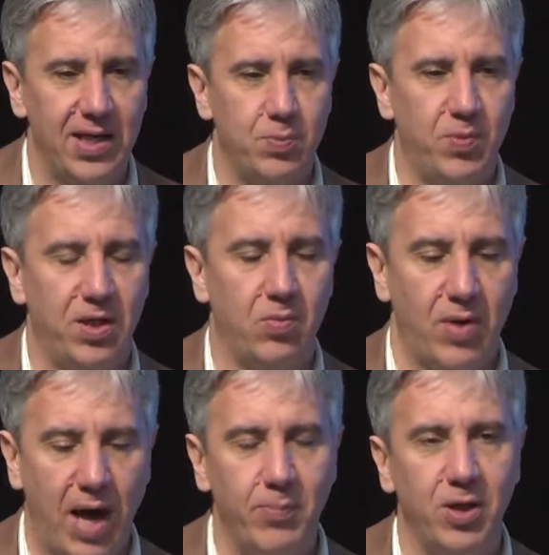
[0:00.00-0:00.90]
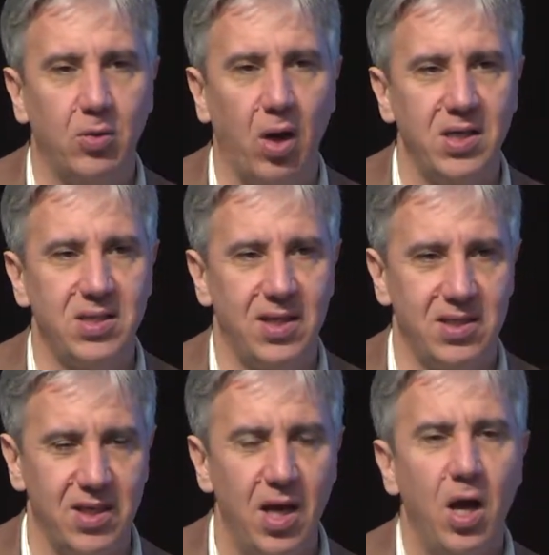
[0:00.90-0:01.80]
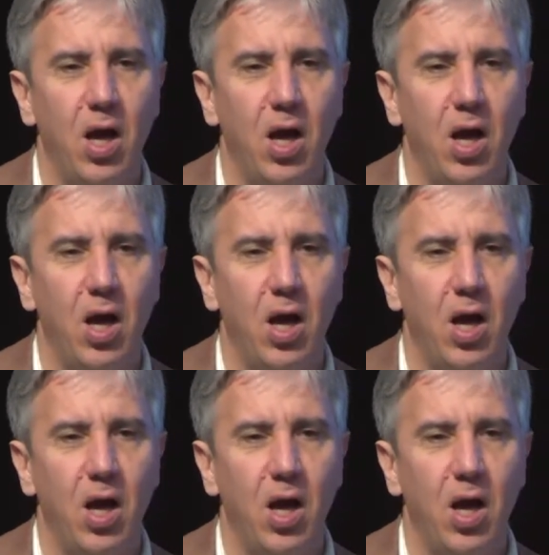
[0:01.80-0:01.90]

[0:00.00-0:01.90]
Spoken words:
has been rapid rises,